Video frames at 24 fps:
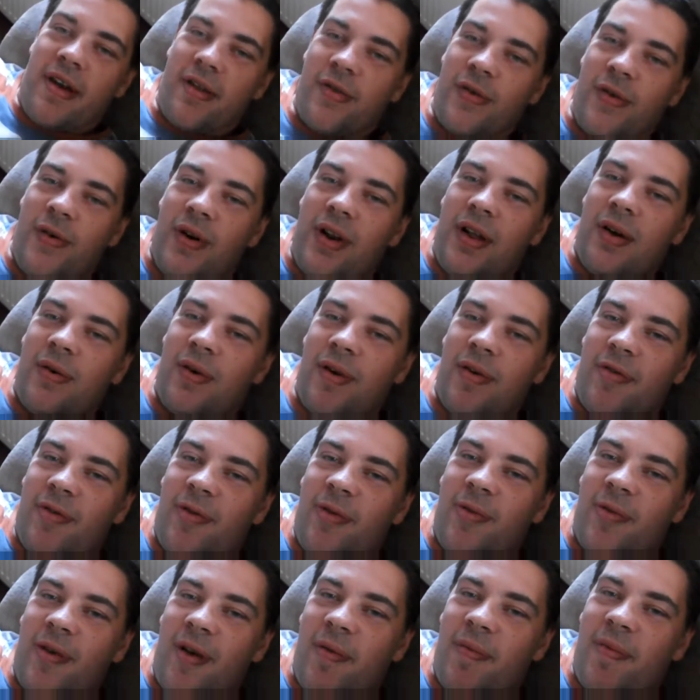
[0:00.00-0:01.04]
That's all I want
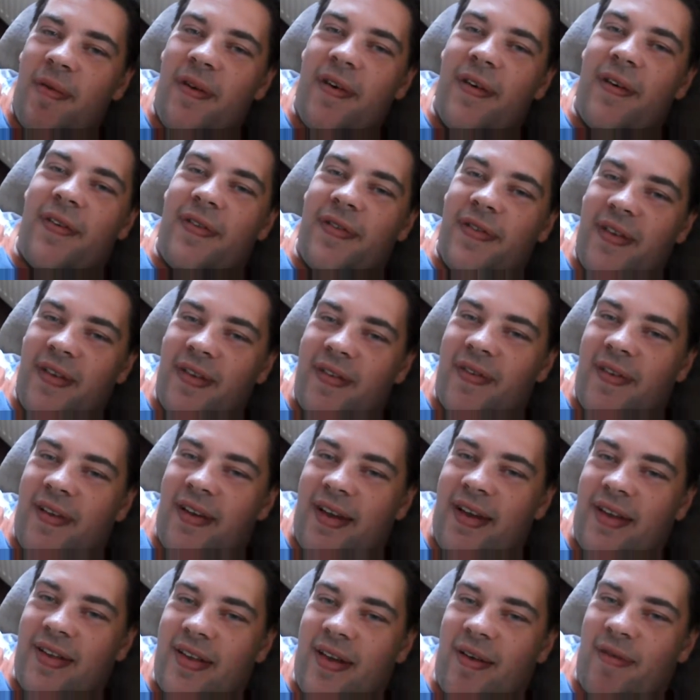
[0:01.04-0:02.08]
for my birthday,
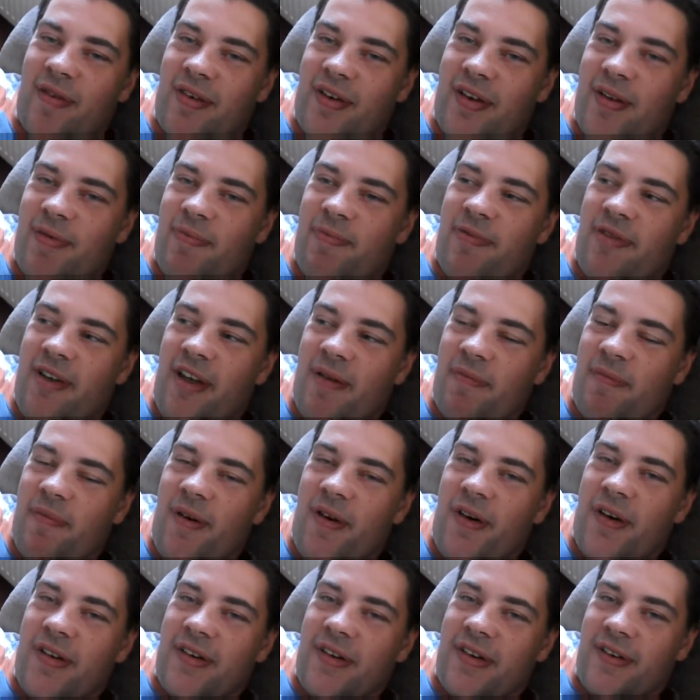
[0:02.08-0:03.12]
mate, is have a nice pit
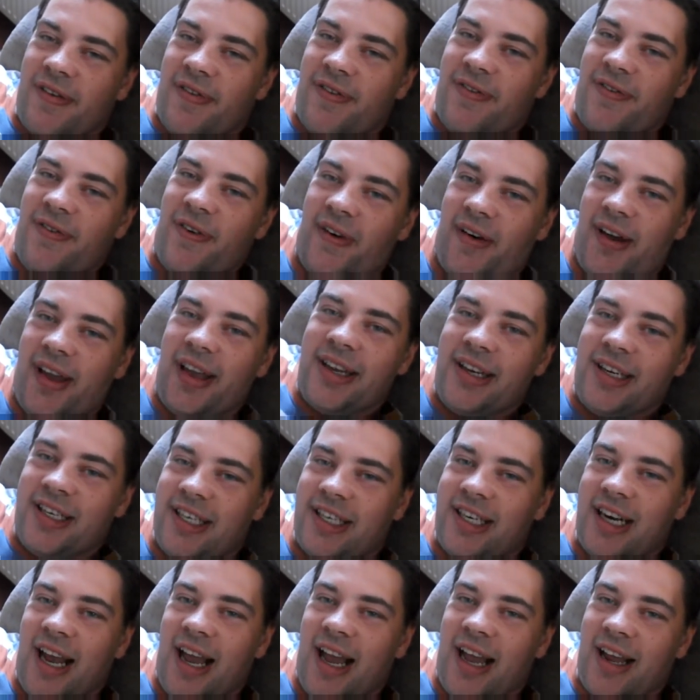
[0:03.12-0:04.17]
bird to fucking
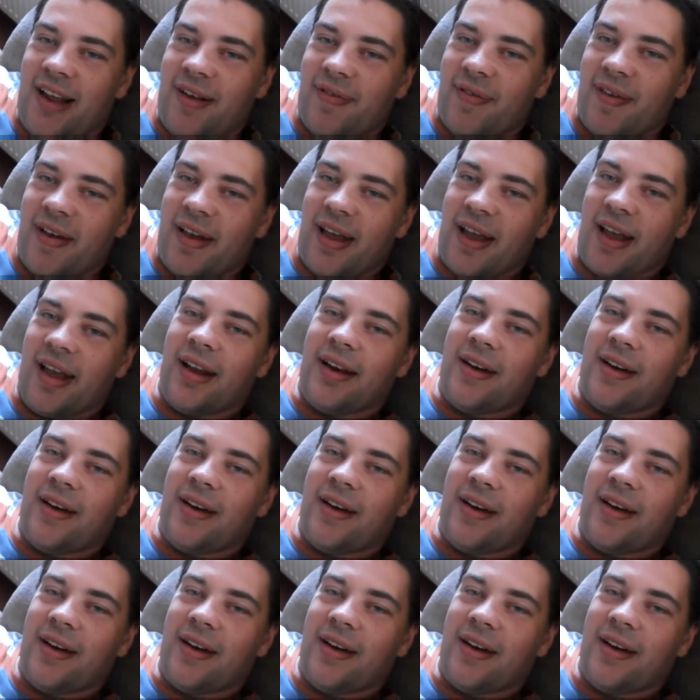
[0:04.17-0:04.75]
shag, mate.